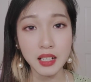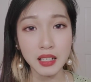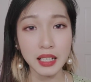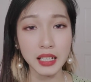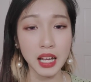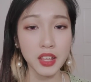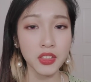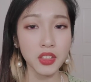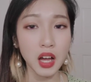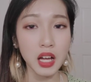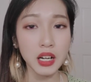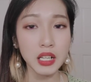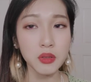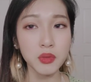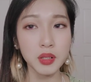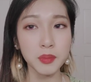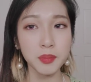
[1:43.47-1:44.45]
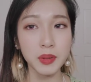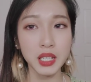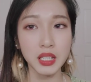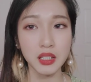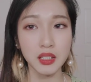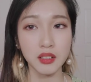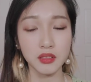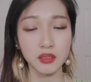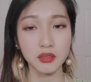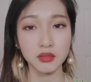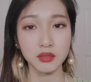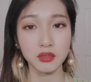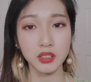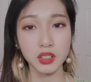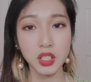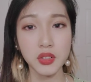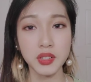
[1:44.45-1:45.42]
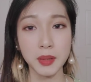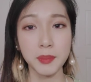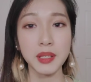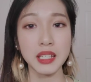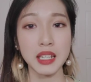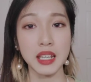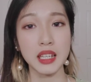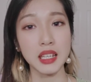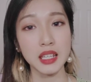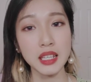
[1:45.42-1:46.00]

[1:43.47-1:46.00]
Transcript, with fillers: Like I thought it would be you know something to